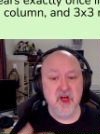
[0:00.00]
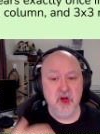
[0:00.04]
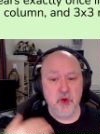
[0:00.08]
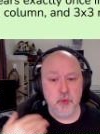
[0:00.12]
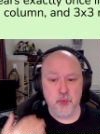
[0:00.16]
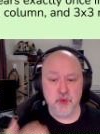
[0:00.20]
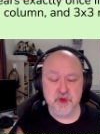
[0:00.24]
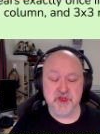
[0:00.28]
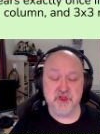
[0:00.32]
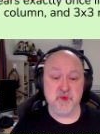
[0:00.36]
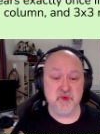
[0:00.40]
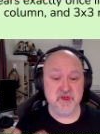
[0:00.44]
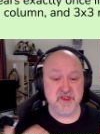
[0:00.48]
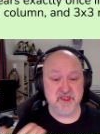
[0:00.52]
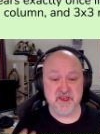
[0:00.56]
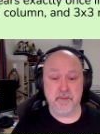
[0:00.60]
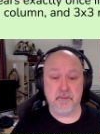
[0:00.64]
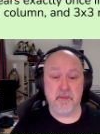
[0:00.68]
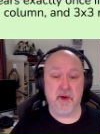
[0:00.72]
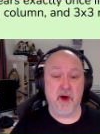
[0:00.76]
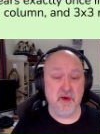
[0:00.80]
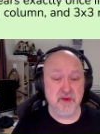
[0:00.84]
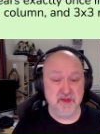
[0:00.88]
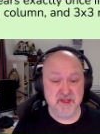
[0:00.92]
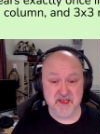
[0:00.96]
which was
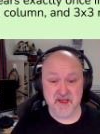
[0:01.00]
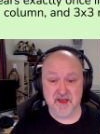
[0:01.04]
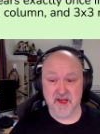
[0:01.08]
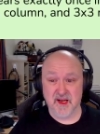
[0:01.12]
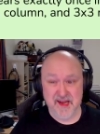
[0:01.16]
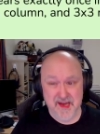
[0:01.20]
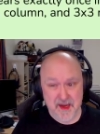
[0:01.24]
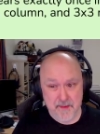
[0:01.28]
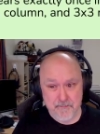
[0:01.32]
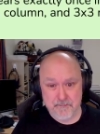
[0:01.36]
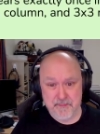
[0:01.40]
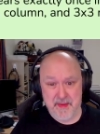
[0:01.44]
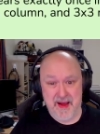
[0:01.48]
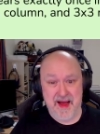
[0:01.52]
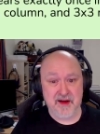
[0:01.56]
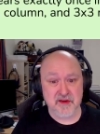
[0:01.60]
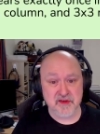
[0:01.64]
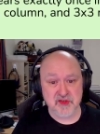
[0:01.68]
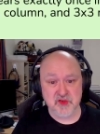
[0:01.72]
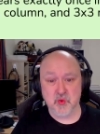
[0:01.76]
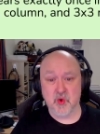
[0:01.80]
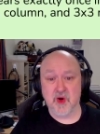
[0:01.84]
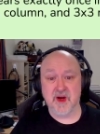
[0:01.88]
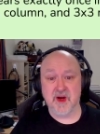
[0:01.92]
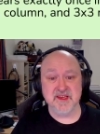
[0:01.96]
supposedly
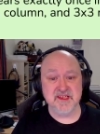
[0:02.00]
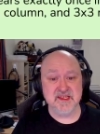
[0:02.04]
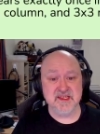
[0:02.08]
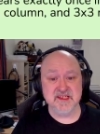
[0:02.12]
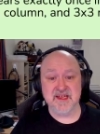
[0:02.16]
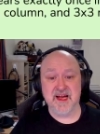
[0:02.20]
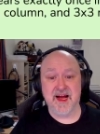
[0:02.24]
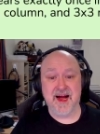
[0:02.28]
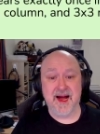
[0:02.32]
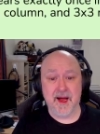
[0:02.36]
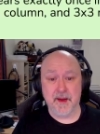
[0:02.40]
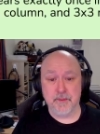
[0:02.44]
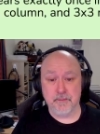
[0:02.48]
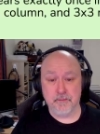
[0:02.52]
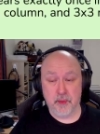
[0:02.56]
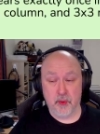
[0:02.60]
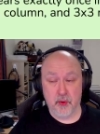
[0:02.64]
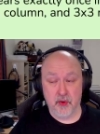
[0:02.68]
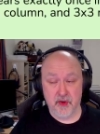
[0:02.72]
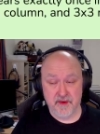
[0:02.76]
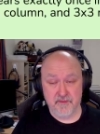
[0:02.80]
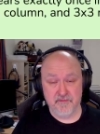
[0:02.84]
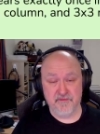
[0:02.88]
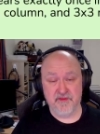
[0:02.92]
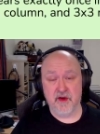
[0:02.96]
about twice as hard
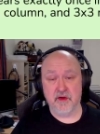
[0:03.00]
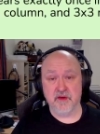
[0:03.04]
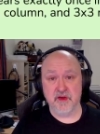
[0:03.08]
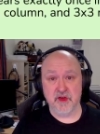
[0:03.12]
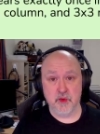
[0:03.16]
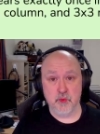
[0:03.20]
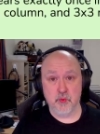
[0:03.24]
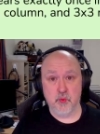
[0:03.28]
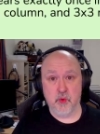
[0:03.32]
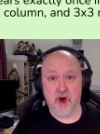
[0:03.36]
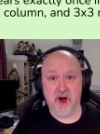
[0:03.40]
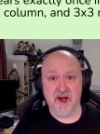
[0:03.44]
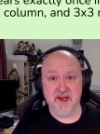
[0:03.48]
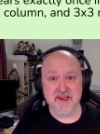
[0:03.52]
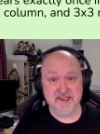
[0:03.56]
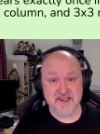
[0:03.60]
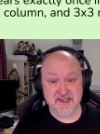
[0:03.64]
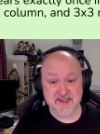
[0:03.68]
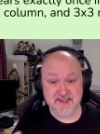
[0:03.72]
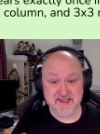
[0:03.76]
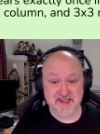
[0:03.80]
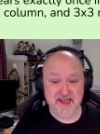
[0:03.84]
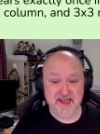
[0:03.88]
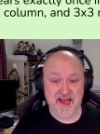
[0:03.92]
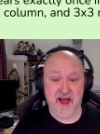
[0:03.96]
point value wise
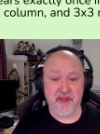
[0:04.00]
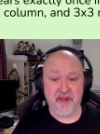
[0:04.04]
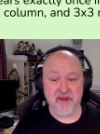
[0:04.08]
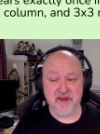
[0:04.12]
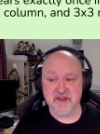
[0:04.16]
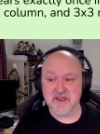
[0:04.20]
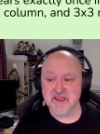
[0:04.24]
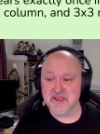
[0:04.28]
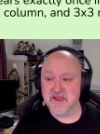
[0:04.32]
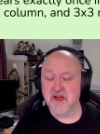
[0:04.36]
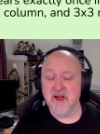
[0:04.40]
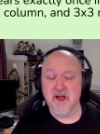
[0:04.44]
as the others,